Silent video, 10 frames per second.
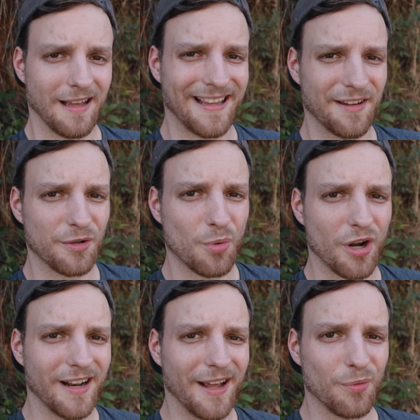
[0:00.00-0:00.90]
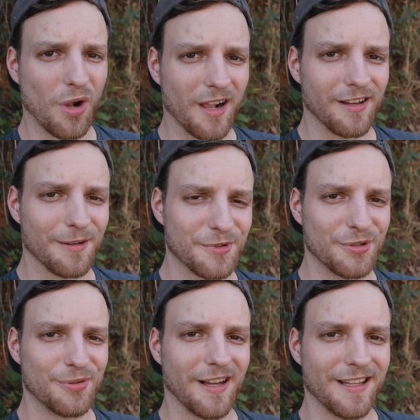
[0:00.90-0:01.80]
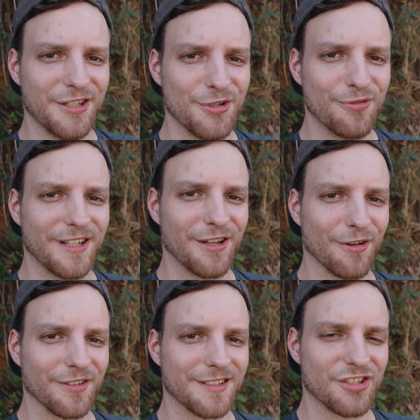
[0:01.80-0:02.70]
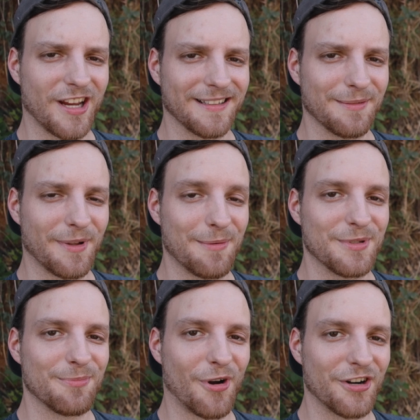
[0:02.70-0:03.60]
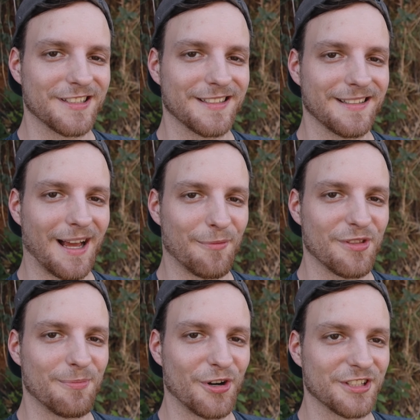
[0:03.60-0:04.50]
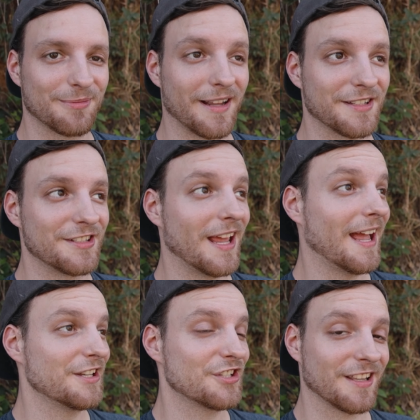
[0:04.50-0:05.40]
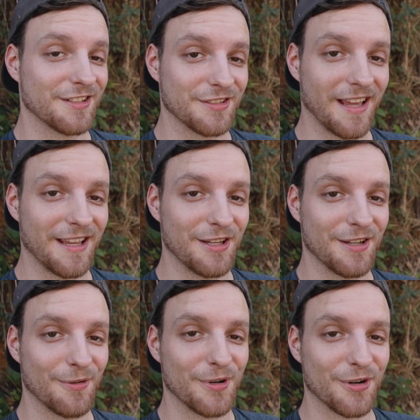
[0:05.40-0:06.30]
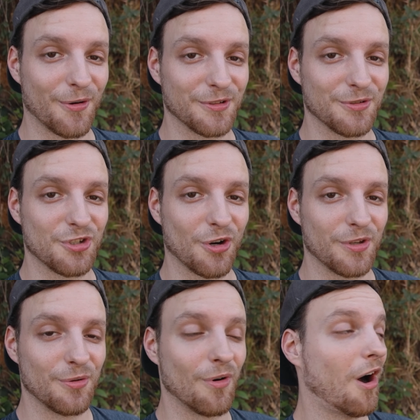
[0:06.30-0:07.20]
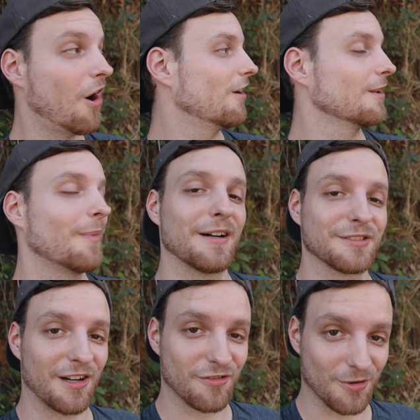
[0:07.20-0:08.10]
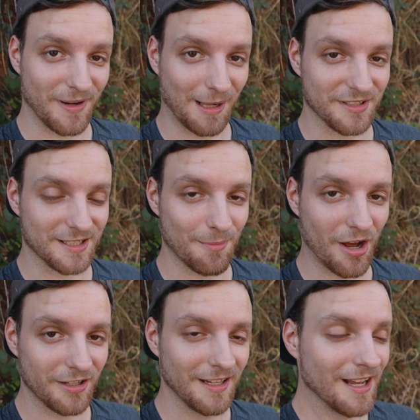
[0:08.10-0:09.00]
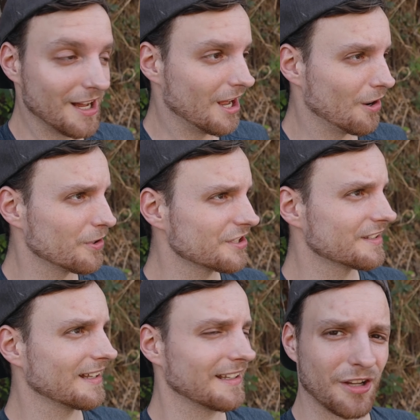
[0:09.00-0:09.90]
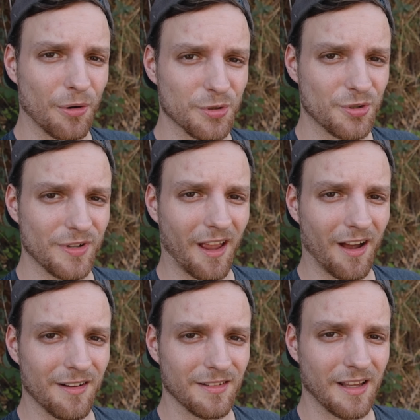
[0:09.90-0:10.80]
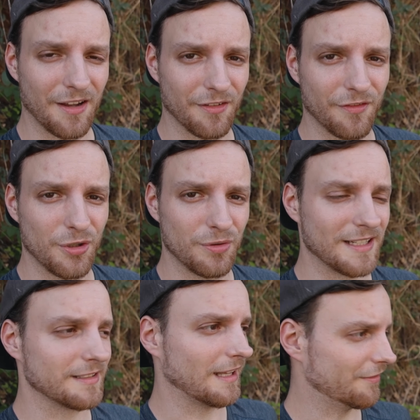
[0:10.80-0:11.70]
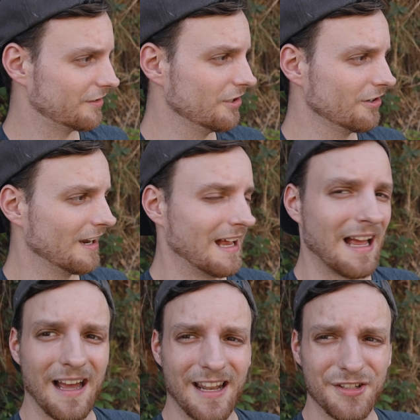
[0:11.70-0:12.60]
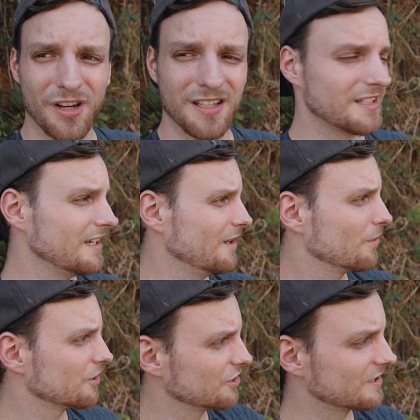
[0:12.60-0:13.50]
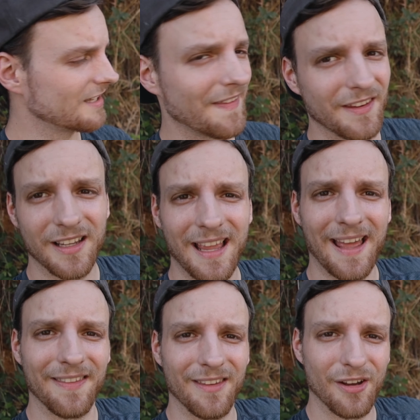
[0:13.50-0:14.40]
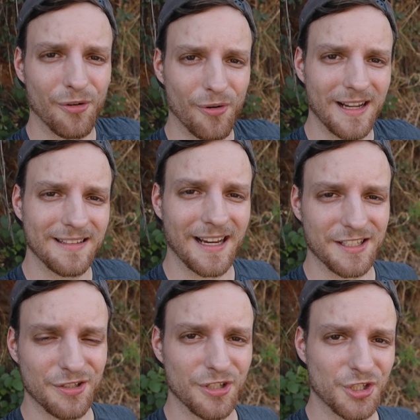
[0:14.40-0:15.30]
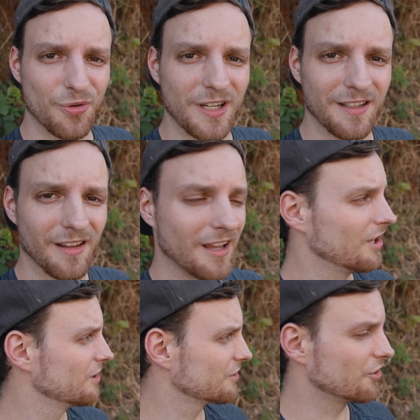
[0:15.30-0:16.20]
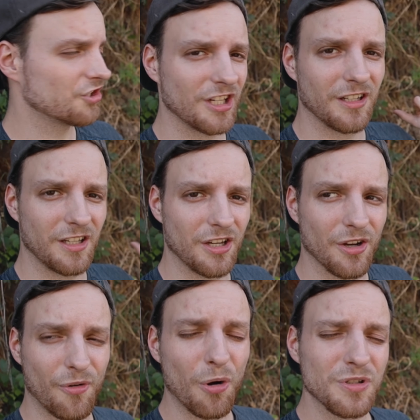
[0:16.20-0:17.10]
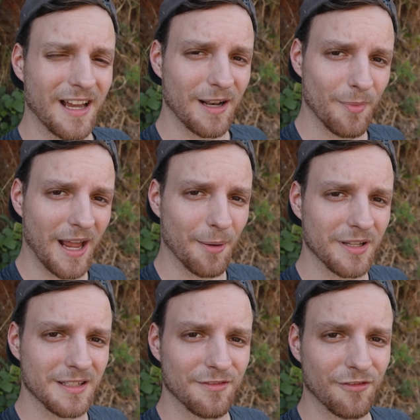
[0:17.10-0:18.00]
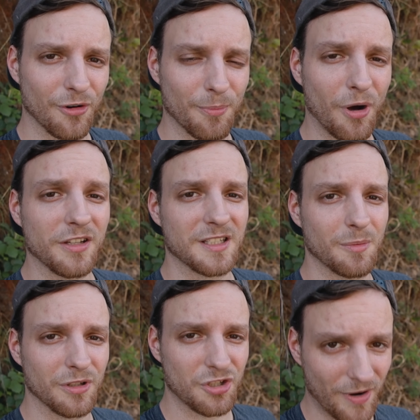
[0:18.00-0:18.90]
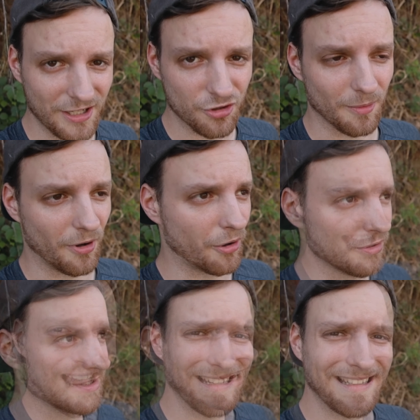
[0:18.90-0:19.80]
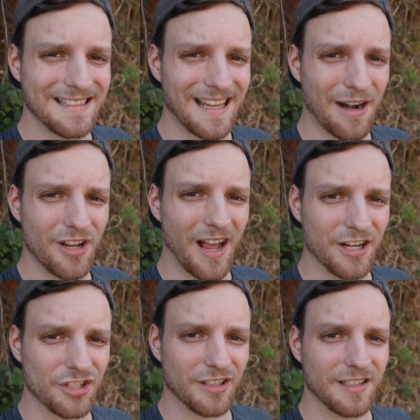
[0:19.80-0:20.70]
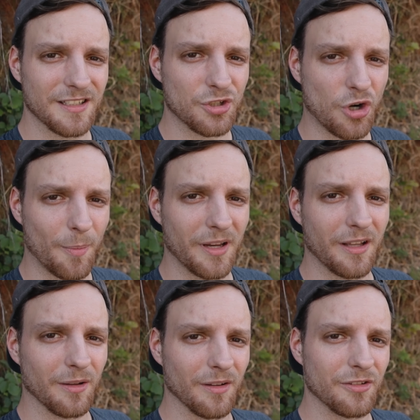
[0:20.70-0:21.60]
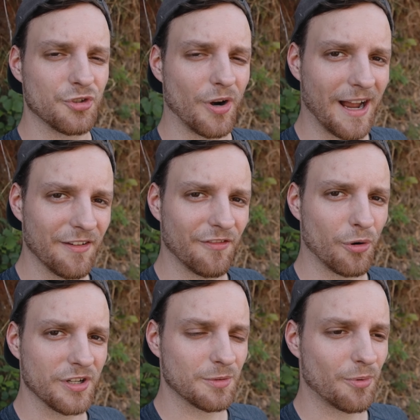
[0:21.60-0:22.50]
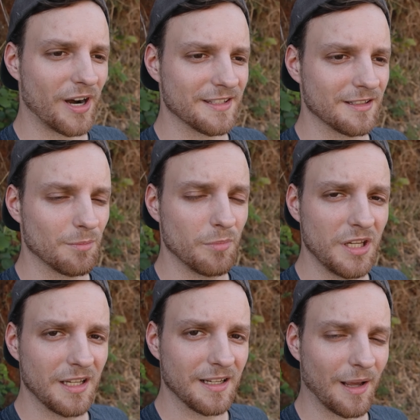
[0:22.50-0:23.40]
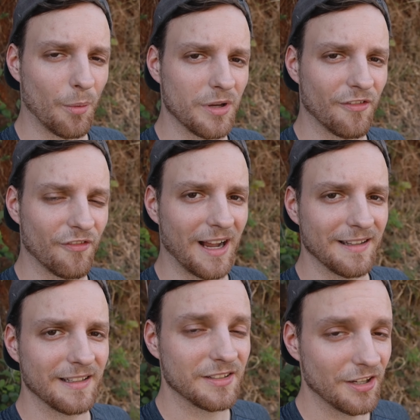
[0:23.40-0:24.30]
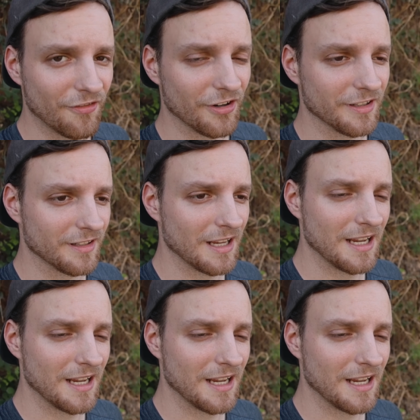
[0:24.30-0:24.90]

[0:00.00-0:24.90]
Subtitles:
Hey everyone, and welcome to a new video on this channel. My name is Martin, I'm with Birds by the CH, and today we're going to show you all about Aphonopelma seemanni. We're still in Costa Rica, have a few days left here, and as you can see we're just standing again right next to a street searching the roadside embankments for possible tarantula burrows. And in this area actually is tropical dry forest present, meaning that we are finding different